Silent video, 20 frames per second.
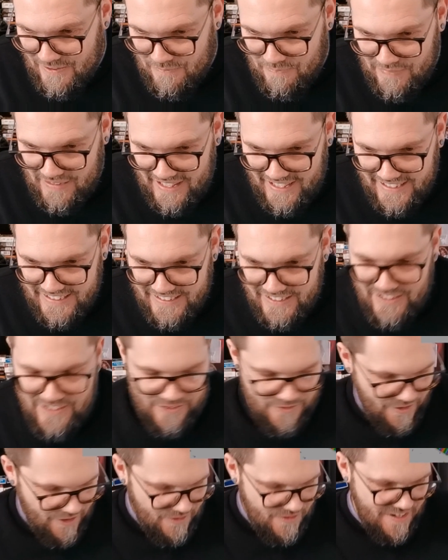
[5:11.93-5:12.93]
Next,
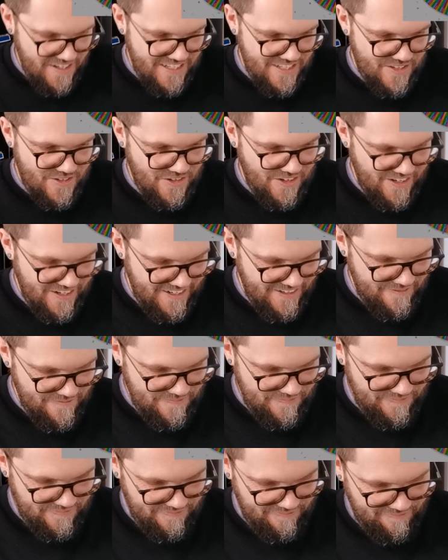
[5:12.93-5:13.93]
Roderick
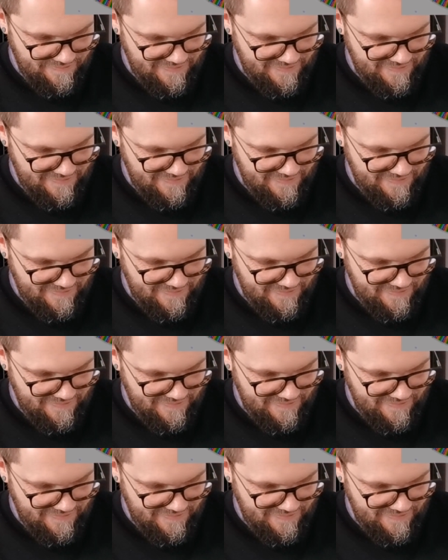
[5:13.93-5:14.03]
Strong.